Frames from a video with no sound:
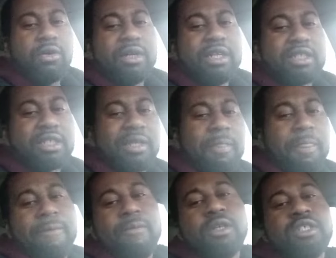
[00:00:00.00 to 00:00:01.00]
And it's
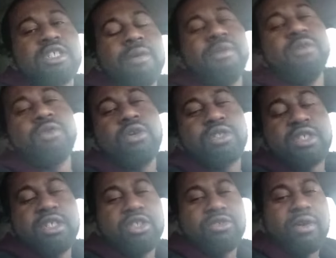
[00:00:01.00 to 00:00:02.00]
some of them go to
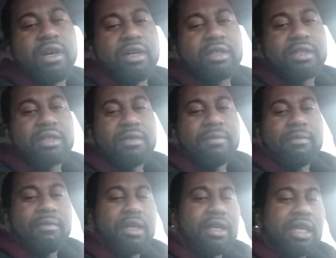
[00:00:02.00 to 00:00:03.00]
the drugs,
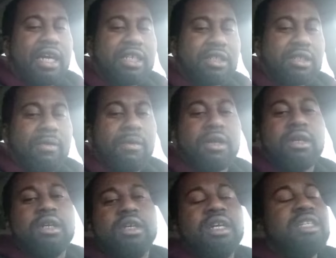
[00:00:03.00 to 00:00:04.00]
and that's
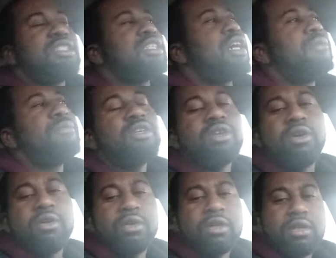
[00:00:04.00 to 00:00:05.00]
and some you
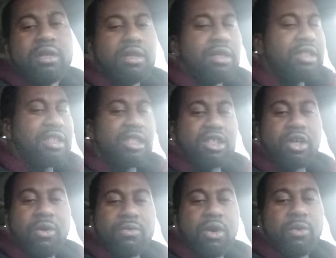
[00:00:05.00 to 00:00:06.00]
know just
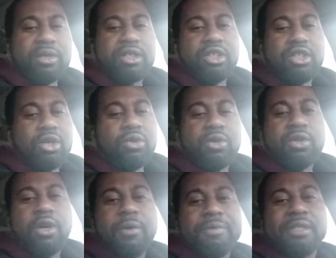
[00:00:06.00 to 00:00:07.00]
don't know what to do. You
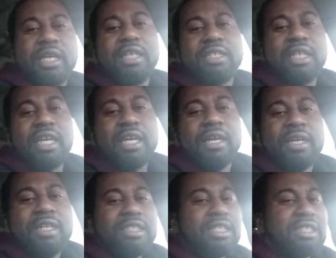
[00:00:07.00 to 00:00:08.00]
know what I'm saying? To they
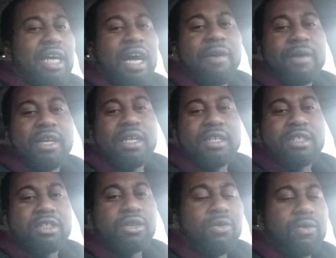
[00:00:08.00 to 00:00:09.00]
just out here. They
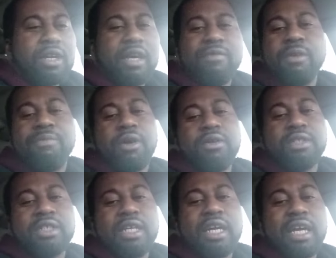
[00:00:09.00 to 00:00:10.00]
just an ordinary
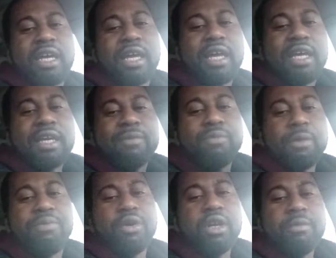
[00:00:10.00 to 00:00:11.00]
person that we
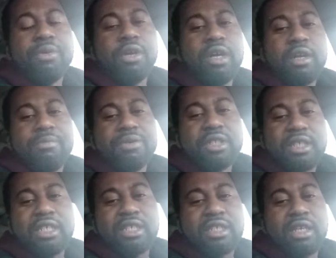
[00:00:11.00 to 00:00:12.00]
put in a
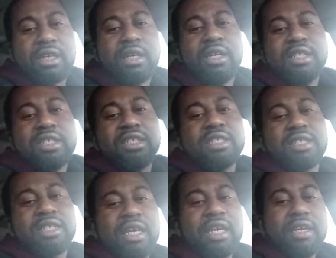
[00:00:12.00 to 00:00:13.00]
position to
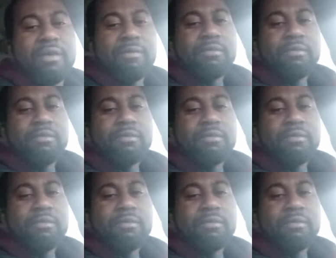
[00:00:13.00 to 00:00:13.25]
succeed,